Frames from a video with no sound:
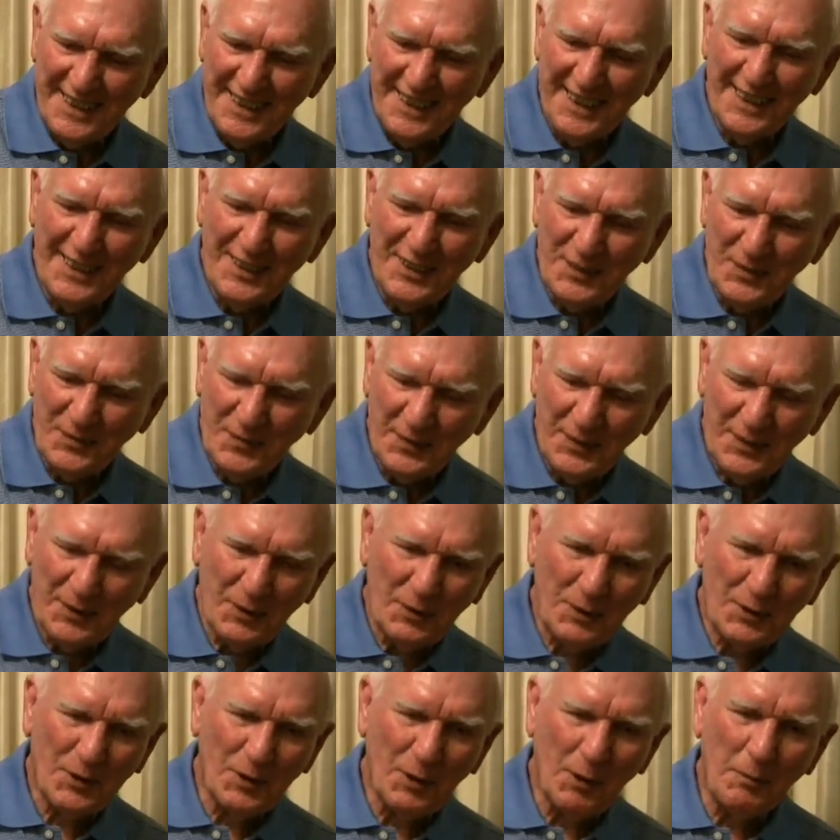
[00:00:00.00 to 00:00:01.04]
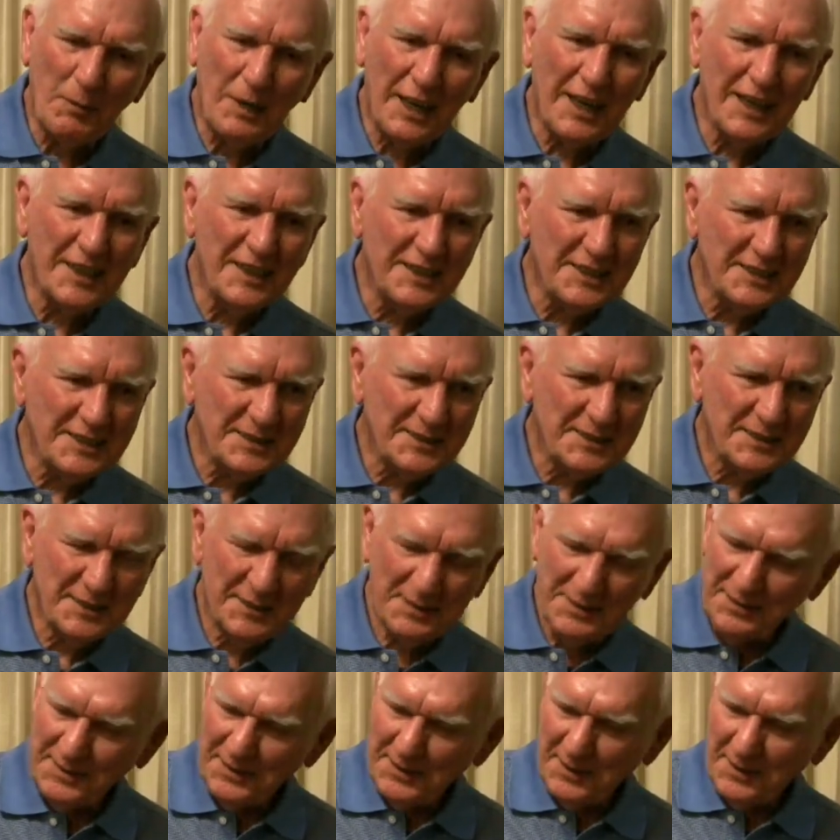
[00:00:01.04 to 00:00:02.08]
and so about
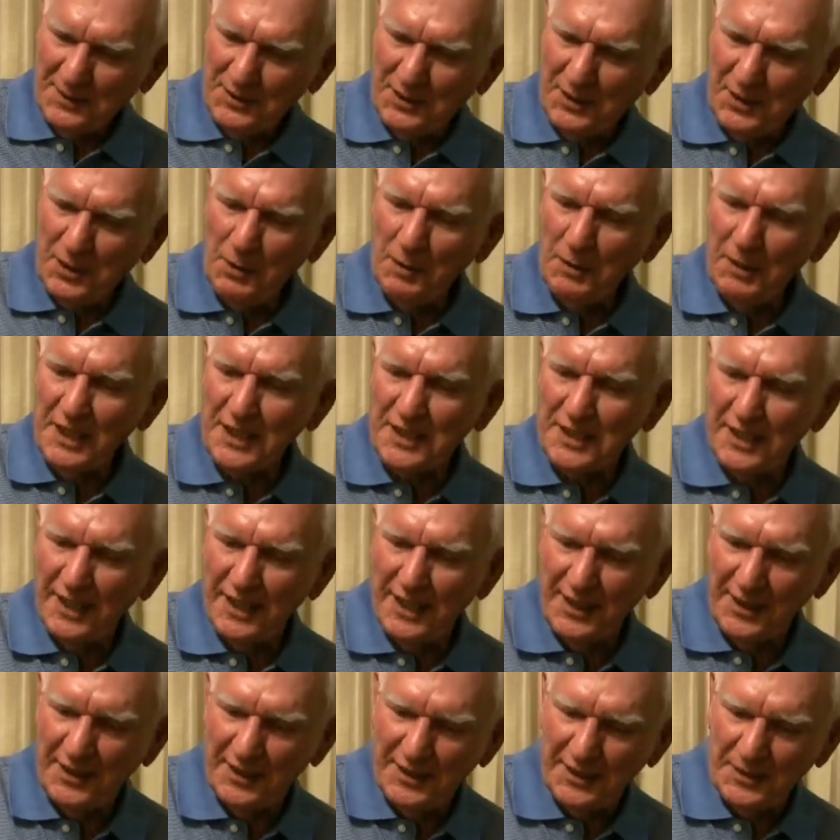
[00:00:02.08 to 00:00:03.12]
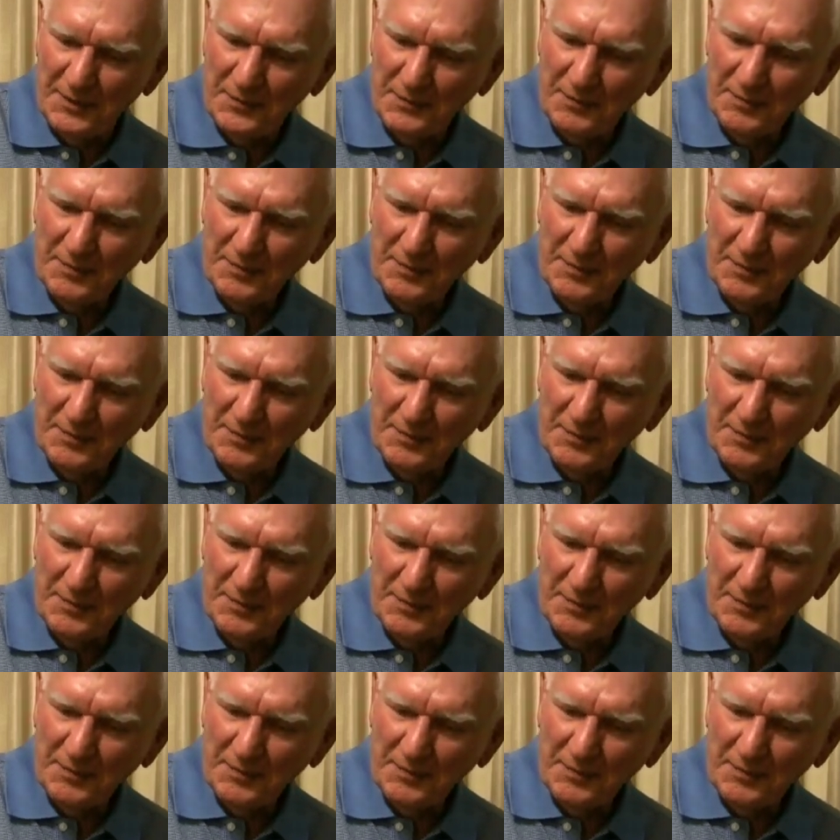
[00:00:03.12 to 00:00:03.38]
two weeks later,